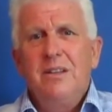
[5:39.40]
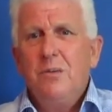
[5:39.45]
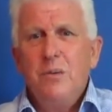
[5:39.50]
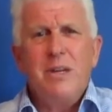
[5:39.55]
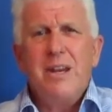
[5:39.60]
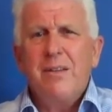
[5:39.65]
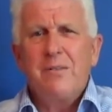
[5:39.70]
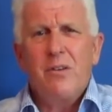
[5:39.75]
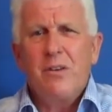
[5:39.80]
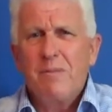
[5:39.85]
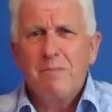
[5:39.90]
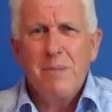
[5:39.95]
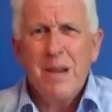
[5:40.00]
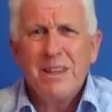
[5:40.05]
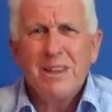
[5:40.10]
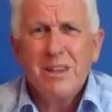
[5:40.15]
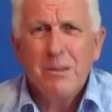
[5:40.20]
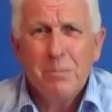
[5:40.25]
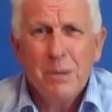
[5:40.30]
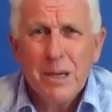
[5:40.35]
you would never have
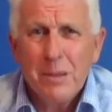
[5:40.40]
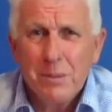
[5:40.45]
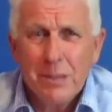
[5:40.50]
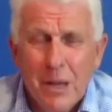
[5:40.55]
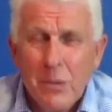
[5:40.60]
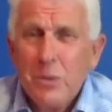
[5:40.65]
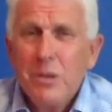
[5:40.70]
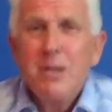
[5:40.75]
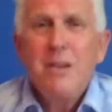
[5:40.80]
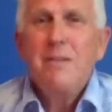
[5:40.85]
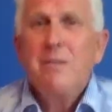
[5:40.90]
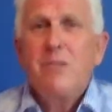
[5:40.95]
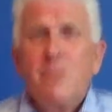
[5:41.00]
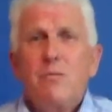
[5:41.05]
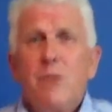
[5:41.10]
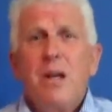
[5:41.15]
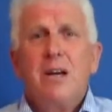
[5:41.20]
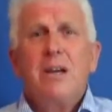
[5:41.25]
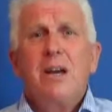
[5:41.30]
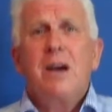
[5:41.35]
met the people. They wouldn't even
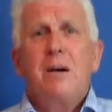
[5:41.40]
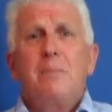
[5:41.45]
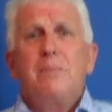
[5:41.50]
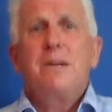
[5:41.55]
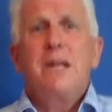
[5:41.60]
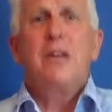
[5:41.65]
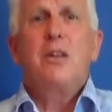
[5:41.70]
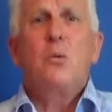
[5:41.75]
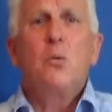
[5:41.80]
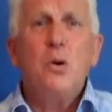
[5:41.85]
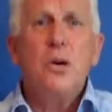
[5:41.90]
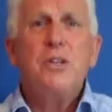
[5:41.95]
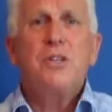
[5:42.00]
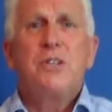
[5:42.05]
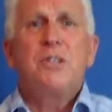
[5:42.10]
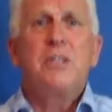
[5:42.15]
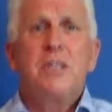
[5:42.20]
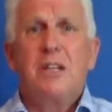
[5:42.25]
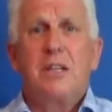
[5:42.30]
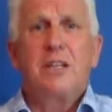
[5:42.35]
rung up. Now, the
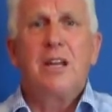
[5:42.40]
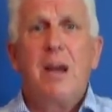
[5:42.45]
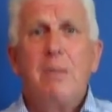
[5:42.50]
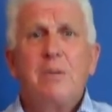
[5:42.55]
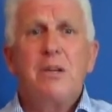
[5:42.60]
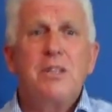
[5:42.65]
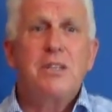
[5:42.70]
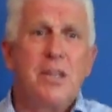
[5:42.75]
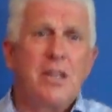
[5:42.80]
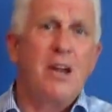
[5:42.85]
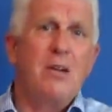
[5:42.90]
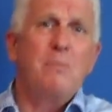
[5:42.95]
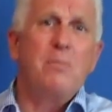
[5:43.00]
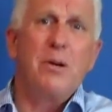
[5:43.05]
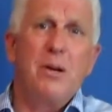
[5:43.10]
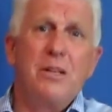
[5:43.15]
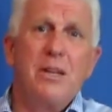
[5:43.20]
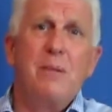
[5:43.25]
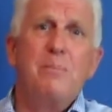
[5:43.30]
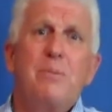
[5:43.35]
worst thing that can happen is they don't
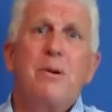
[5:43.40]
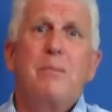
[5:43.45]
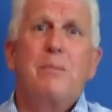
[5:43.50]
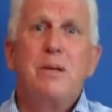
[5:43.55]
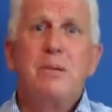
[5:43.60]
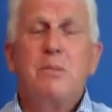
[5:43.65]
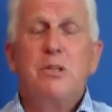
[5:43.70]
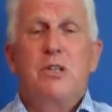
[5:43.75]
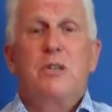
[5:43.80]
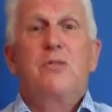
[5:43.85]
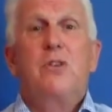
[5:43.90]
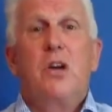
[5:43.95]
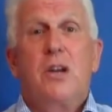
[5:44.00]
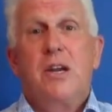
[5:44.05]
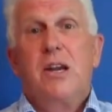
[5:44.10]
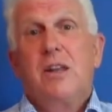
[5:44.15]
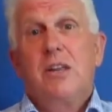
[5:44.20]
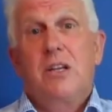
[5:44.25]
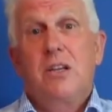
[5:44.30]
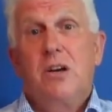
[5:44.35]
buy that property, but you've got
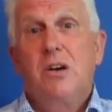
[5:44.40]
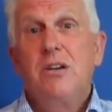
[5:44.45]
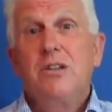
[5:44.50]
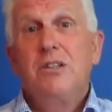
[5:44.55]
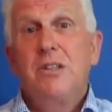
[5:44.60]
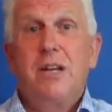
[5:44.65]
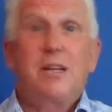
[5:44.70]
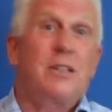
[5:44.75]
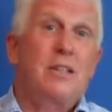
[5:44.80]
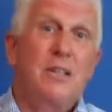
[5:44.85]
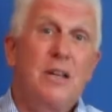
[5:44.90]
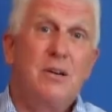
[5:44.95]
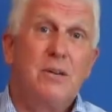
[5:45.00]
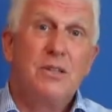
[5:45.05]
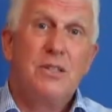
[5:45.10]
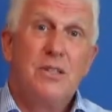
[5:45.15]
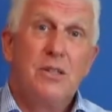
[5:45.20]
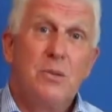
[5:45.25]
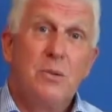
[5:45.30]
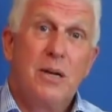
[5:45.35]
another contact to go
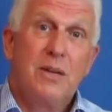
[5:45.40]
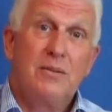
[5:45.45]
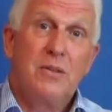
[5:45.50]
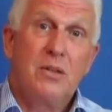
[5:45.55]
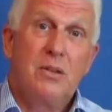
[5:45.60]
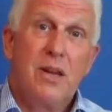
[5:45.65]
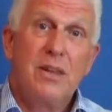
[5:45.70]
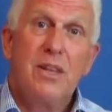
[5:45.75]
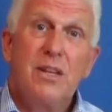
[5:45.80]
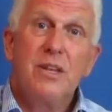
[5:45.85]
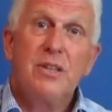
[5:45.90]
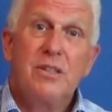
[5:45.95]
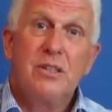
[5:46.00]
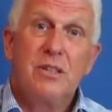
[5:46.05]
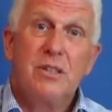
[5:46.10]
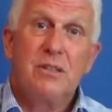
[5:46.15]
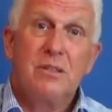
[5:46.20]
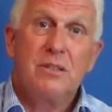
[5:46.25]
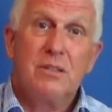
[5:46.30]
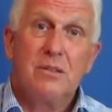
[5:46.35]
and sell one of your other
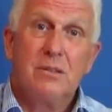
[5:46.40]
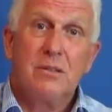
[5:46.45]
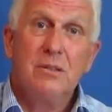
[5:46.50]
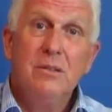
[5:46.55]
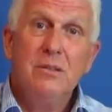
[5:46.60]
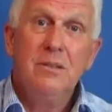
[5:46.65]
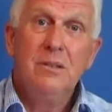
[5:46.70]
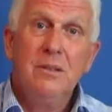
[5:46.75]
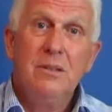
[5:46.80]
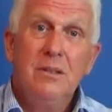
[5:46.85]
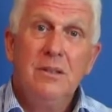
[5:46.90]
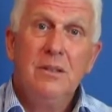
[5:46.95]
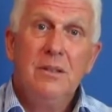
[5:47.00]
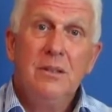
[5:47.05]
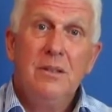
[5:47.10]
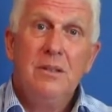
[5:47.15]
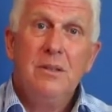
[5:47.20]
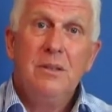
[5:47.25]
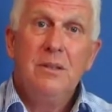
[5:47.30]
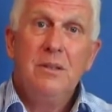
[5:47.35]
listings to.
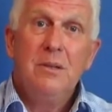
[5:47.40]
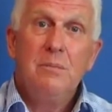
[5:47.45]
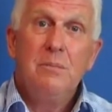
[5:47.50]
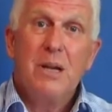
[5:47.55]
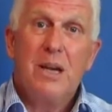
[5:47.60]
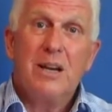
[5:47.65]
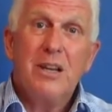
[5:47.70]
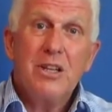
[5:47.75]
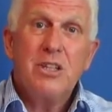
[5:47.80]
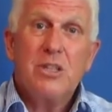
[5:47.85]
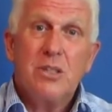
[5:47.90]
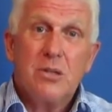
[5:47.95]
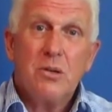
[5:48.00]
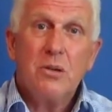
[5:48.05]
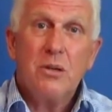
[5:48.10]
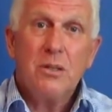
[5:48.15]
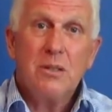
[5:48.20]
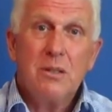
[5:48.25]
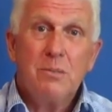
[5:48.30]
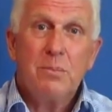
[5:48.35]
But at least
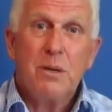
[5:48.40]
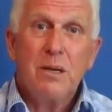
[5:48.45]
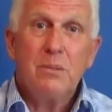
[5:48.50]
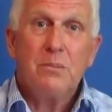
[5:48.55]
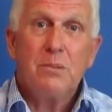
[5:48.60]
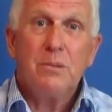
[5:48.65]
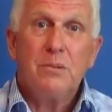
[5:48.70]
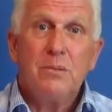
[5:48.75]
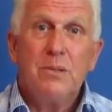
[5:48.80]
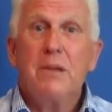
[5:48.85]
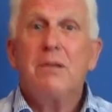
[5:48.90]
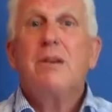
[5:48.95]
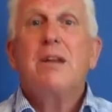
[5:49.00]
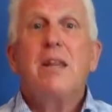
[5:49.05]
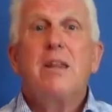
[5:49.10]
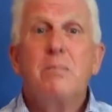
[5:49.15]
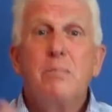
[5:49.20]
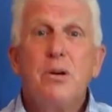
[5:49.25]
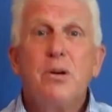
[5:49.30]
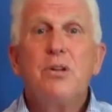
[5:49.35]
you're talking to people. They're
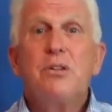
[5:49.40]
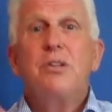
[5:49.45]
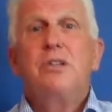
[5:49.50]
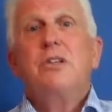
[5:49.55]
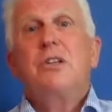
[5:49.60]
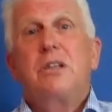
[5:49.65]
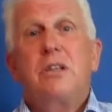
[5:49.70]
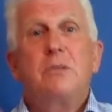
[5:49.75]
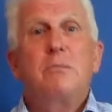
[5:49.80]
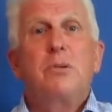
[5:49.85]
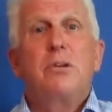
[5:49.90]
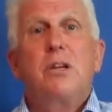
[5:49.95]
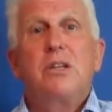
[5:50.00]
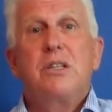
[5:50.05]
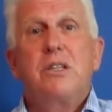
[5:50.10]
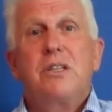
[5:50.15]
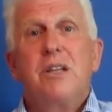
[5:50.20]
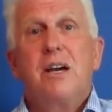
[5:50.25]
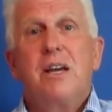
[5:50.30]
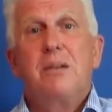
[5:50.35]
another person that you can put on
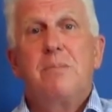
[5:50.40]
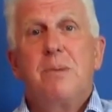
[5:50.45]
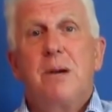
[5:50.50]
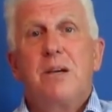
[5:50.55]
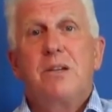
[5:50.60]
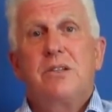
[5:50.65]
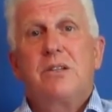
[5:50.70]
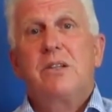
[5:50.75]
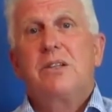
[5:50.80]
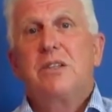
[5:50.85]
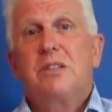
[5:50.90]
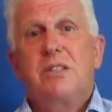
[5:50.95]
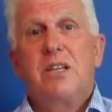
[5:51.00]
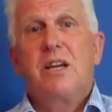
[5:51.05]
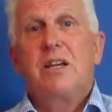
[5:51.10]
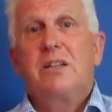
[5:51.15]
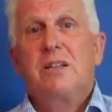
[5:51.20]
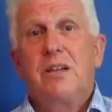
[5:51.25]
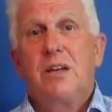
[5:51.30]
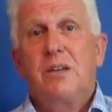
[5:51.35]
your database and
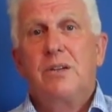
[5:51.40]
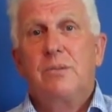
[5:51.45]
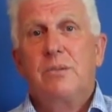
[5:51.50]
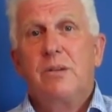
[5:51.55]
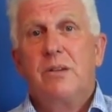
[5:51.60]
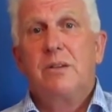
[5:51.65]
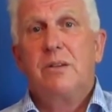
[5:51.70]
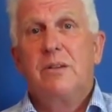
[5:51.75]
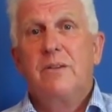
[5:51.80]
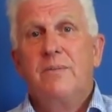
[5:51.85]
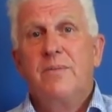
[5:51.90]
stay in touch with.